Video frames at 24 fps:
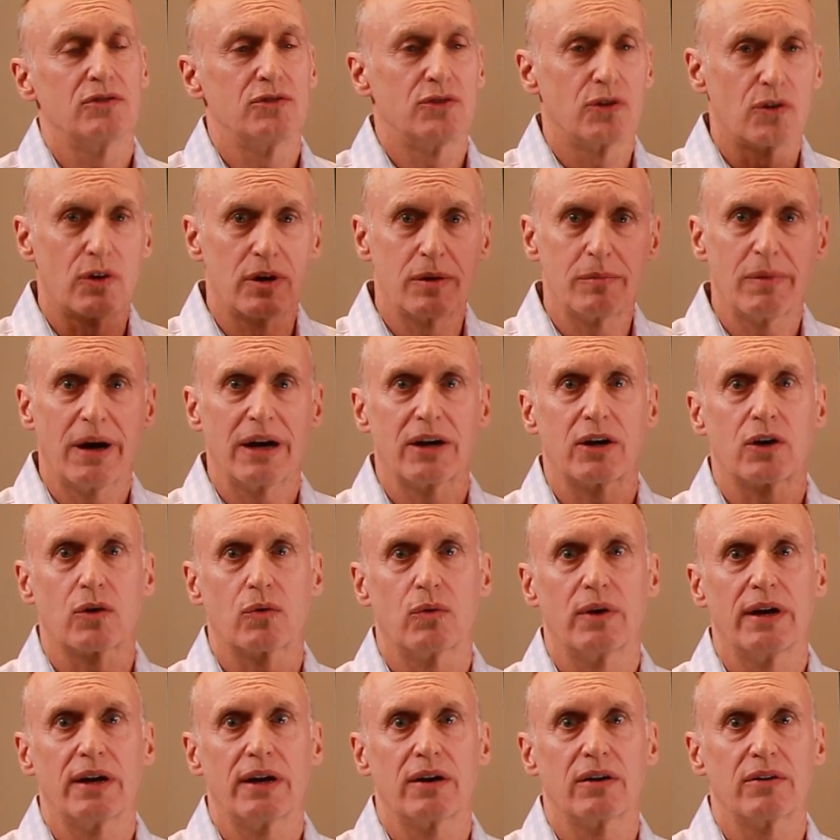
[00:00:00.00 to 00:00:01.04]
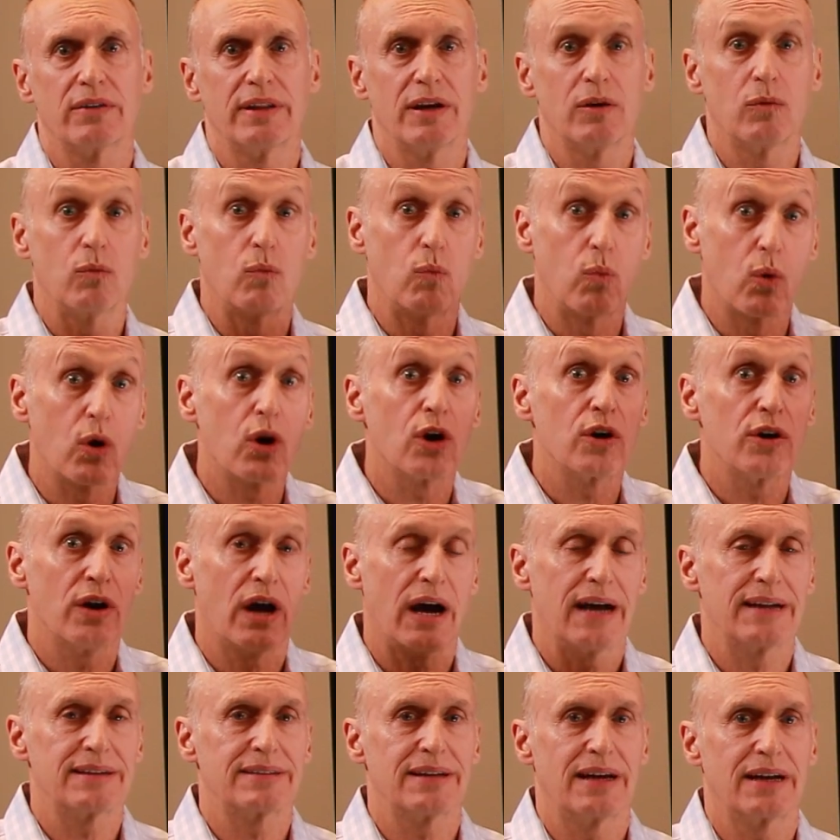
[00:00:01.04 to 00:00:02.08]
during my career that were
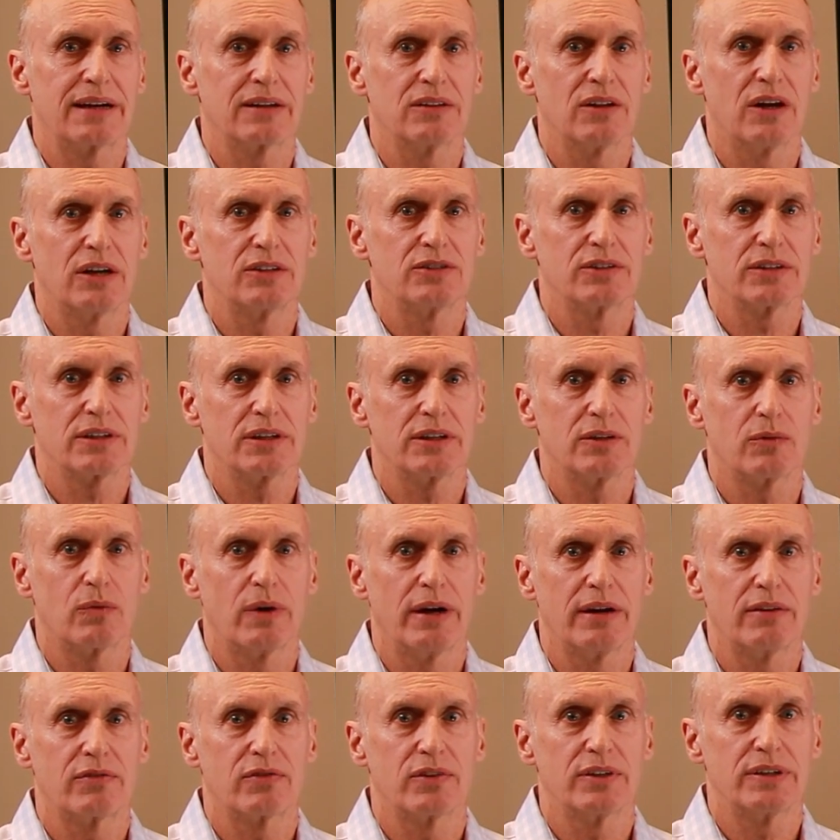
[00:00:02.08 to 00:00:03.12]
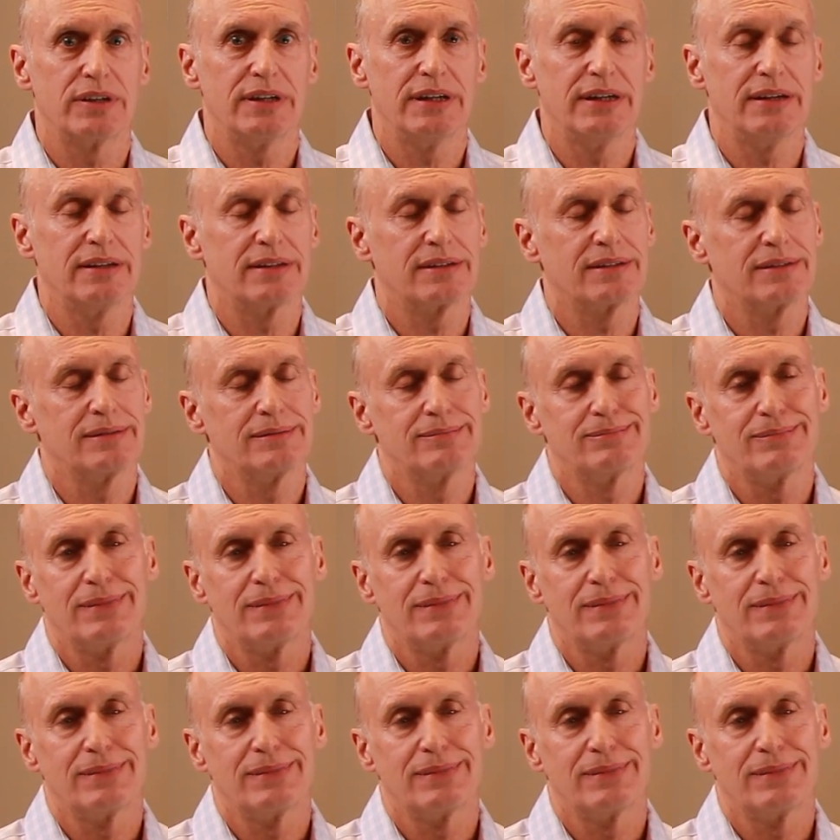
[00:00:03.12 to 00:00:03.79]
not psychologically ready for teeth.